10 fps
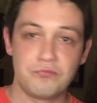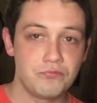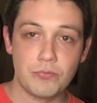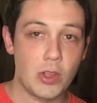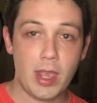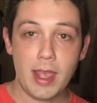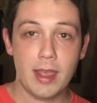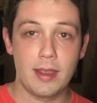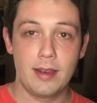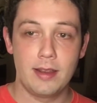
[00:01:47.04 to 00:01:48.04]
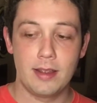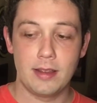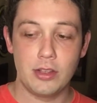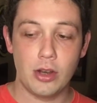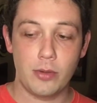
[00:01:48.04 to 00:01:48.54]
You can't.
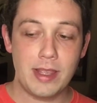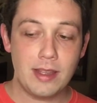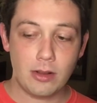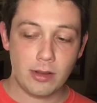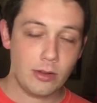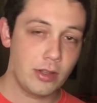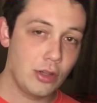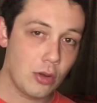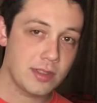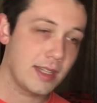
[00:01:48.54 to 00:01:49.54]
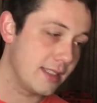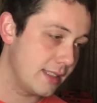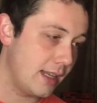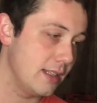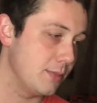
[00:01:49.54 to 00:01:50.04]
You know, he clearly knows how to
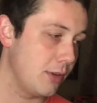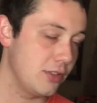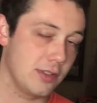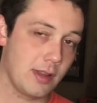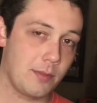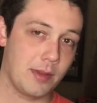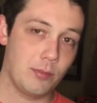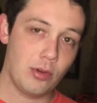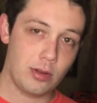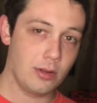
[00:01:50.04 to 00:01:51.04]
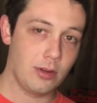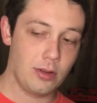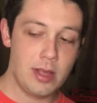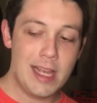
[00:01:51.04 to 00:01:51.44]
set his punches up and put a little